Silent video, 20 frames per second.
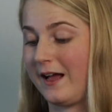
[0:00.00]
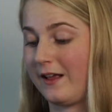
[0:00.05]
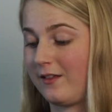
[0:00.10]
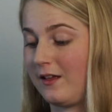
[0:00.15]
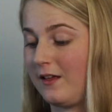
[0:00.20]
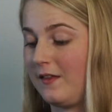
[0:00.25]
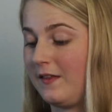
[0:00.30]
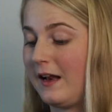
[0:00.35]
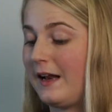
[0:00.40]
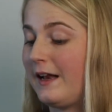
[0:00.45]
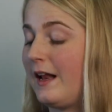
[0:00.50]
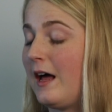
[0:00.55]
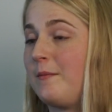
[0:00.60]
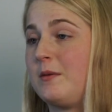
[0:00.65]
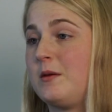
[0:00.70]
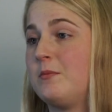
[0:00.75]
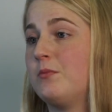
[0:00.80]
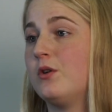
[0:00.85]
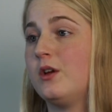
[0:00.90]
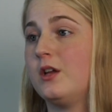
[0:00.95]
asking that I not
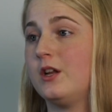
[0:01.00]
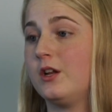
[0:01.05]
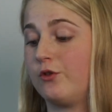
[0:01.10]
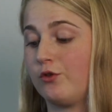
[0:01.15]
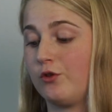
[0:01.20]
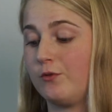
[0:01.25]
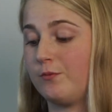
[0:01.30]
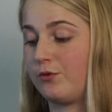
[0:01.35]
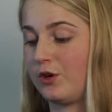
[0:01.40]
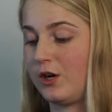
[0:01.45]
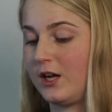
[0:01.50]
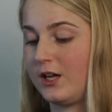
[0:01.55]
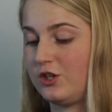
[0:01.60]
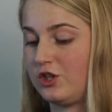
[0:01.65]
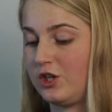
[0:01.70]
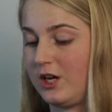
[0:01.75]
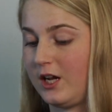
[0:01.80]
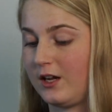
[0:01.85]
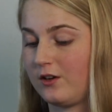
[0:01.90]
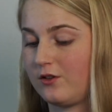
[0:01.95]
be put in a group
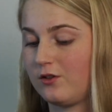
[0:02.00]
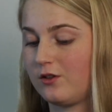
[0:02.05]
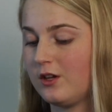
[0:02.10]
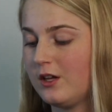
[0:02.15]
project,